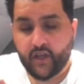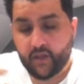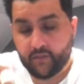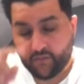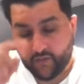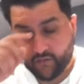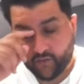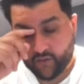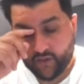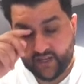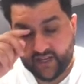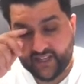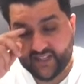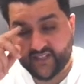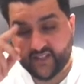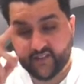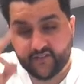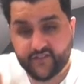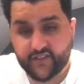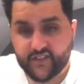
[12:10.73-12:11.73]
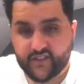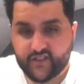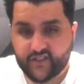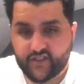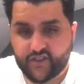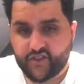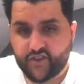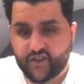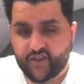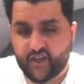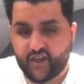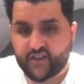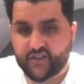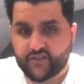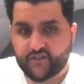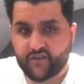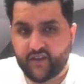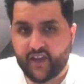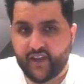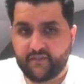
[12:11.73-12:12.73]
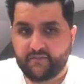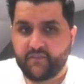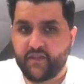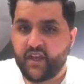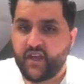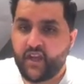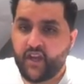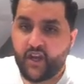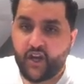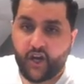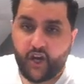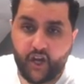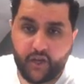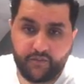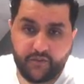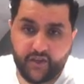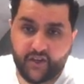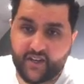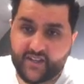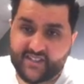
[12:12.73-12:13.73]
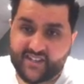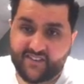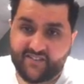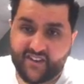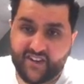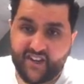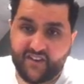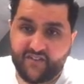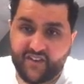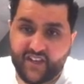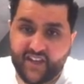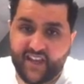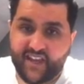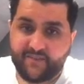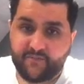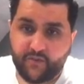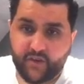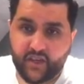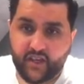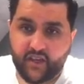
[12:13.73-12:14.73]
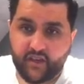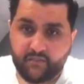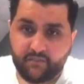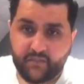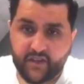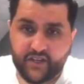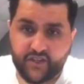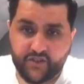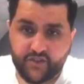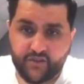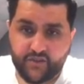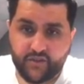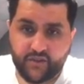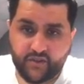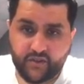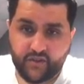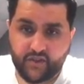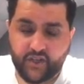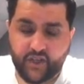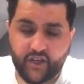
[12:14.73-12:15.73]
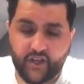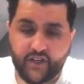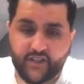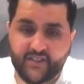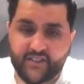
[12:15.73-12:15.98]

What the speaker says: before the Leicester versus Newcastle game. I hope you guys have a lovely game week. Make sure you guys